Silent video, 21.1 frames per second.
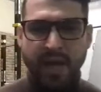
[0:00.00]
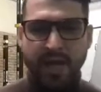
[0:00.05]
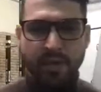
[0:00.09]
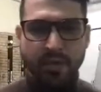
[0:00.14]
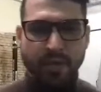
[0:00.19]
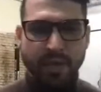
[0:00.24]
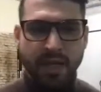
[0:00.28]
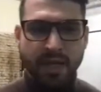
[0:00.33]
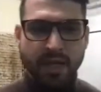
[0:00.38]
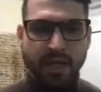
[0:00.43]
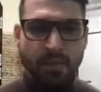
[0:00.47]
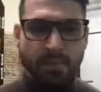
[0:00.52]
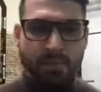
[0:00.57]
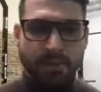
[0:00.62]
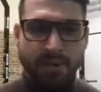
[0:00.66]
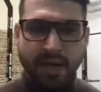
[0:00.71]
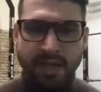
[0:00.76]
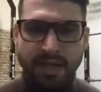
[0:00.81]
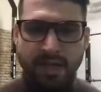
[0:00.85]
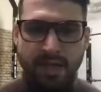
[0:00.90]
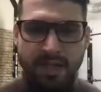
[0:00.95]
And we
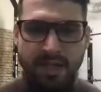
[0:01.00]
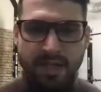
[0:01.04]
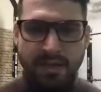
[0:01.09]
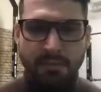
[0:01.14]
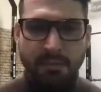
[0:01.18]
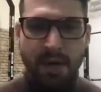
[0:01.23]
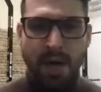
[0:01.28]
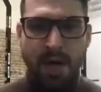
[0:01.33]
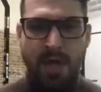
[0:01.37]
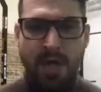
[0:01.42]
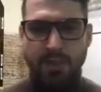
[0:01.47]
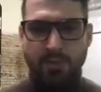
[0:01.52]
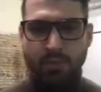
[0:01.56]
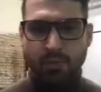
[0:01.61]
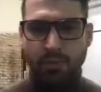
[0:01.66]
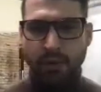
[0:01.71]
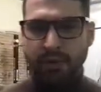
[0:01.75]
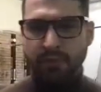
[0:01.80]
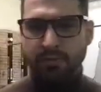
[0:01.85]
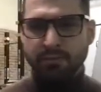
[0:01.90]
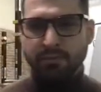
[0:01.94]
incorporated some
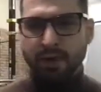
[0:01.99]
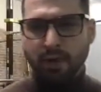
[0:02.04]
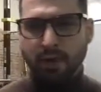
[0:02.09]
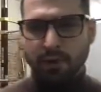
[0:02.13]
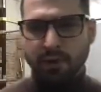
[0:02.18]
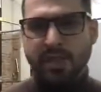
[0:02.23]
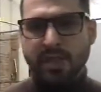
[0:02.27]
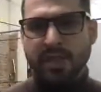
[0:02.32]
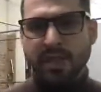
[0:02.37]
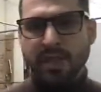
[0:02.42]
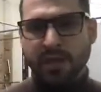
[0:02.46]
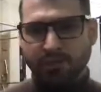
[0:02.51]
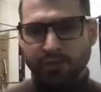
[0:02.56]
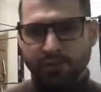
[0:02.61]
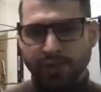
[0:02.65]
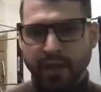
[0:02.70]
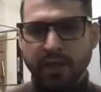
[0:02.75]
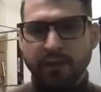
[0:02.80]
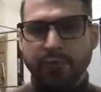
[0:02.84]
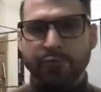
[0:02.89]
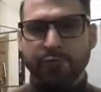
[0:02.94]
one-arm rows and
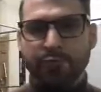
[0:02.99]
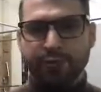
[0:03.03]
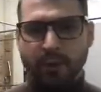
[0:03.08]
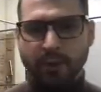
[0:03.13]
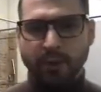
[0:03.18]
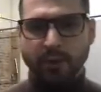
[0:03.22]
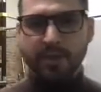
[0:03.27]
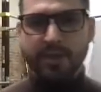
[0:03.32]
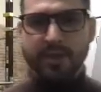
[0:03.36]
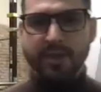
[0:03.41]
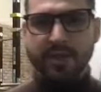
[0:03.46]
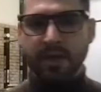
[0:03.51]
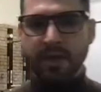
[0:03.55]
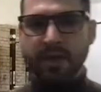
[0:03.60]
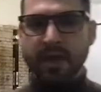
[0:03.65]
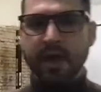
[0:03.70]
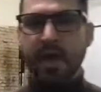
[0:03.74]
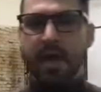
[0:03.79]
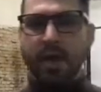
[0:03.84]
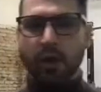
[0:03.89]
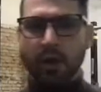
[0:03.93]
really focus on,
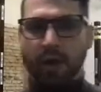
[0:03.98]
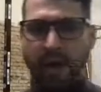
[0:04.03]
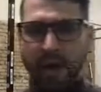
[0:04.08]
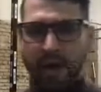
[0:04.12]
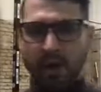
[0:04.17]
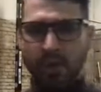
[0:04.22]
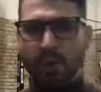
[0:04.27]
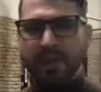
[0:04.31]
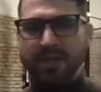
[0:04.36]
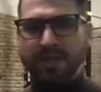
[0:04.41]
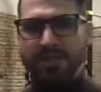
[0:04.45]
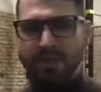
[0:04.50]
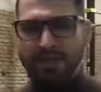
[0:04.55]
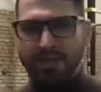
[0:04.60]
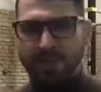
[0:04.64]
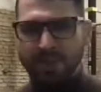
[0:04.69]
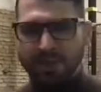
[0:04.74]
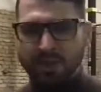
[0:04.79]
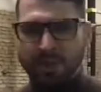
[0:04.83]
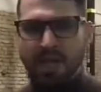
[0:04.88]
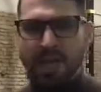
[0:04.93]
okay, I want
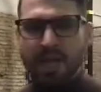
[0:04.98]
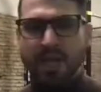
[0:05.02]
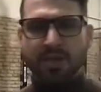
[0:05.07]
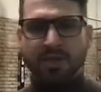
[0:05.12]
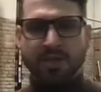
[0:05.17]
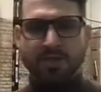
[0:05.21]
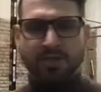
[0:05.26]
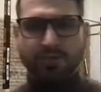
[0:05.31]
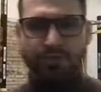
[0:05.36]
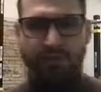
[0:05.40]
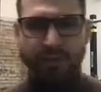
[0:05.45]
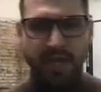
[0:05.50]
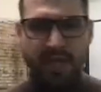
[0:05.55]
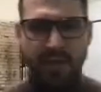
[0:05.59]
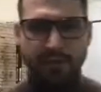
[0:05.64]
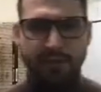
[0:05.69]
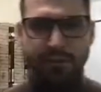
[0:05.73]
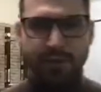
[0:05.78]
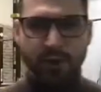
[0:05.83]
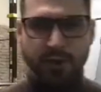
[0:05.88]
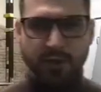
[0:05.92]
you to really
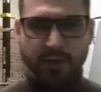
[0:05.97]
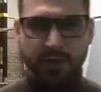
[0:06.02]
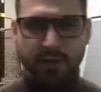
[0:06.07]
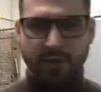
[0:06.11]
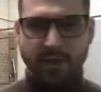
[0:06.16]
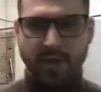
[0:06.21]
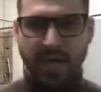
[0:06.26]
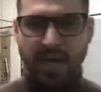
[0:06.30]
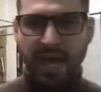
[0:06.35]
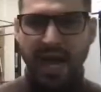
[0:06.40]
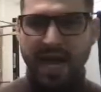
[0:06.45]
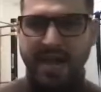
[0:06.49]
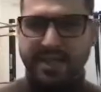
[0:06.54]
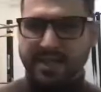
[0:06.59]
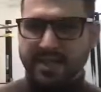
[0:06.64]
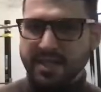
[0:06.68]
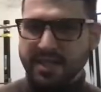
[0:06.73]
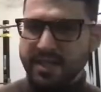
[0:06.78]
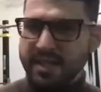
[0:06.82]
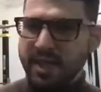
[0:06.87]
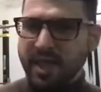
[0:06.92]
focus on your lats.
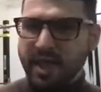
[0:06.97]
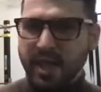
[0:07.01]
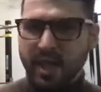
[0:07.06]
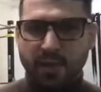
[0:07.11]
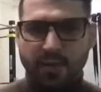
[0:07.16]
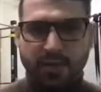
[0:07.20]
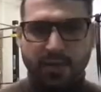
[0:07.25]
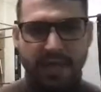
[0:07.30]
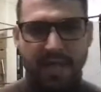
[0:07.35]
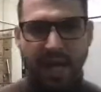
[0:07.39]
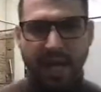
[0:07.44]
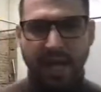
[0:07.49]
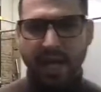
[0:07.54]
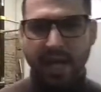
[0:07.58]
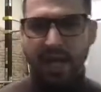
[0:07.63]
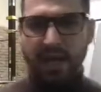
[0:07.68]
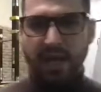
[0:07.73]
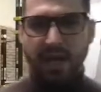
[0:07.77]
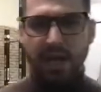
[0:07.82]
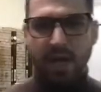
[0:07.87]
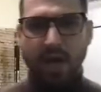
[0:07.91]
And he was like,
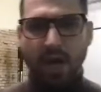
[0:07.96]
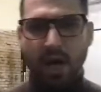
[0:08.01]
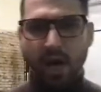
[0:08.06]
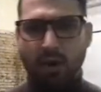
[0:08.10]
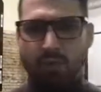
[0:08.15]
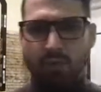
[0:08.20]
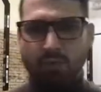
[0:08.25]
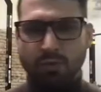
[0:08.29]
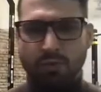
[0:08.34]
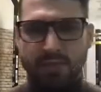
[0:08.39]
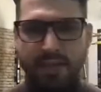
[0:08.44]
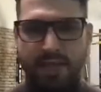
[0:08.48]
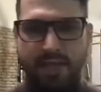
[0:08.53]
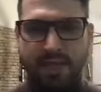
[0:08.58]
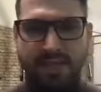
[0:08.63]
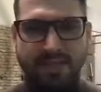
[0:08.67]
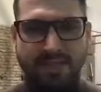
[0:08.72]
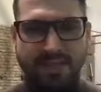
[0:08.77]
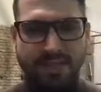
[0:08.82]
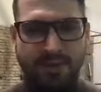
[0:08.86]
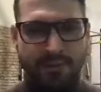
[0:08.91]
oh,
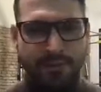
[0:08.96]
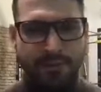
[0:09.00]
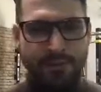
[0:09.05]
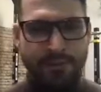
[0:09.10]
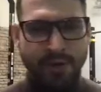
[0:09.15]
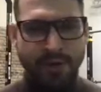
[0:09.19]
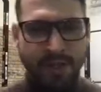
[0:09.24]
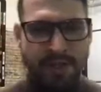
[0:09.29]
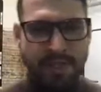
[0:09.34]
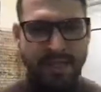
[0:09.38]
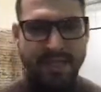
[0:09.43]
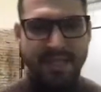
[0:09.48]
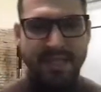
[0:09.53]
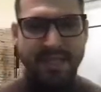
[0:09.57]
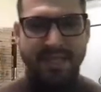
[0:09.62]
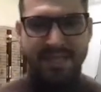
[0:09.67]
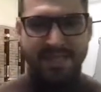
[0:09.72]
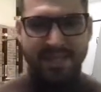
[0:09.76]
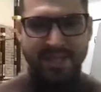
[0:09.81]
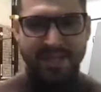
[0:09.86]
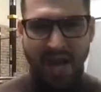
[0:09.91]
it's the
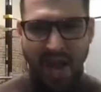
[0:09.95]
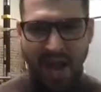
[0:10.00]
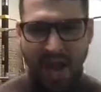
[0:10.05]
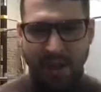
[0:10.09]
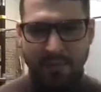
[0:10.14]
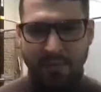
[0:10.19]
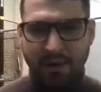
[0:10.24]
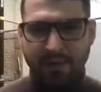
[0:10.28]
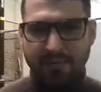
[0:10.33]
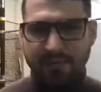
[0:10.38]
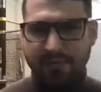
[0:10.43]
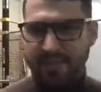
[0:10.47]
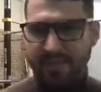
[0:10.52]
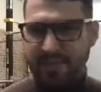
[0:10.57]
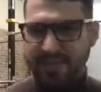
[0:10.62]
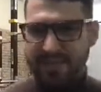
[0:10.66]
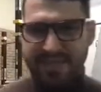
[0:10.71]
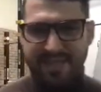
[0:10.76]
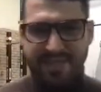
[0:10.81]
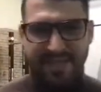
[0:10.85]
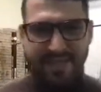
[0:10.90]
first time after
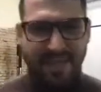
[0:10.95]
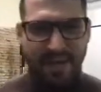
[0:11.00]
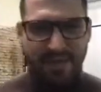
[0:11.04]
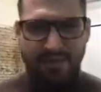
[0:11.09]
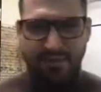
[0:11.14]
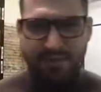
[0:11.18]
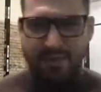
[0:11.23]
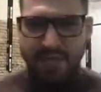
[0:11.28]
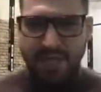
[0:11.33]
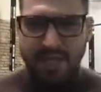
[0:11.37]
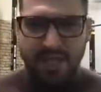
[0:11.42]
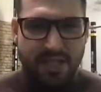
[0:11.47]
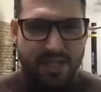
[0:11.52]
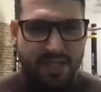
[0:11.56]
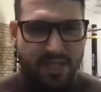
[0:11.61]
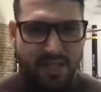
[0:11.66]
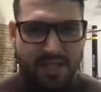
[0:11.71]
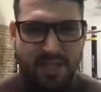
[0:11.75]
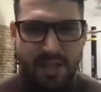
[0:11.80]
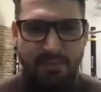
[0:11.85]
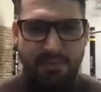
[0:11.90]
7 years
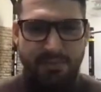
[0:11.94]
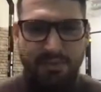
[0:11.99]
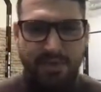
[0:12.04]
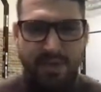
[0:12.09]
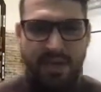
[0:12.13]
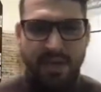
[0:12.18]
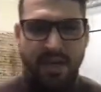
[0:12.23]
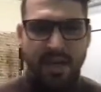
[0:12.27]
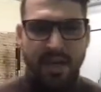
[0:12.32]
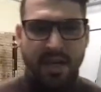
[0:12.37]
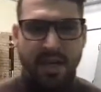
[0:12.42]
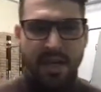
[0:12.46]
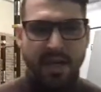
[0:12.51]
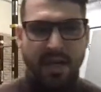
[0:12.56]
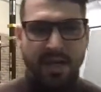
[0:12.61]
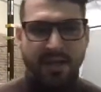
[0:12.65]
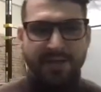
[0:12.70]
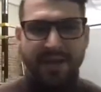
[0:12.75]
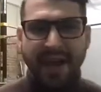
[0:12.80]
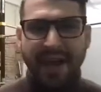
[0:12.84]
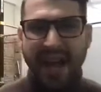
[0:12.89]
or something
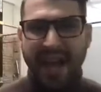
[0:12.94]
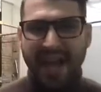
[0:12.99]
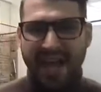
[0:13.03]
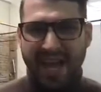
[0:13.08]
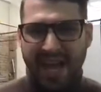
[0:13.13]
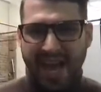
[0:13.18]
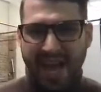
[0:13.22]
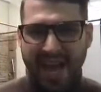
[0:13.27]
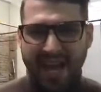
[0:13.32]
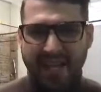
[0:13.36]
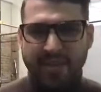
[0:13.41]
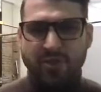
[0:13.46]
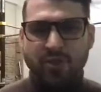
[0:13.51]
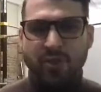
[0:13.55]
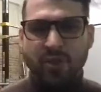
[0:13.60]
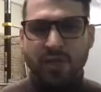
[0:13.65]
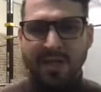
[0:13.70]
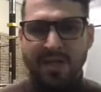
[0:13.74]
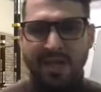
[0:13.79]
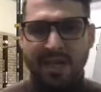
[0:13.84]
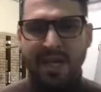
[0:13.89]
that I
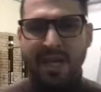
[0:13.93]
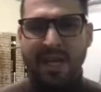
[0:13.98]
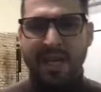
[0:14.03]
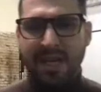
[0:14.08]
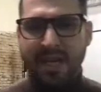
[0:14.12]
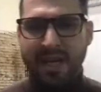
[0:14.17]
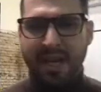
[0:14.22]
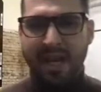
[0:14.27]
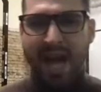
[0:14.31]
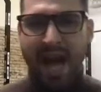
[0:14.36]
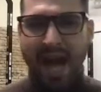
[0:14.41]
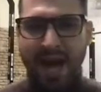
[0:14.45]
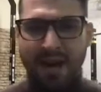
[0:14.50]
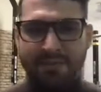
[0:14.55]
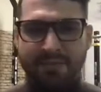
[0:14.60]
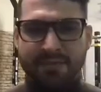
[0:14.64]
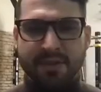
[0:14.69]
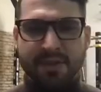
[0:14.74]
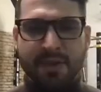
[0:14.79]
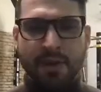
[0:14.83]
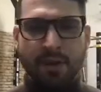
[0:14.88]
actually
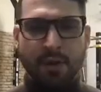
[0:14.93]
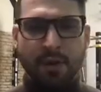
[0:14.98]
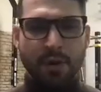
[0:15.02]
have a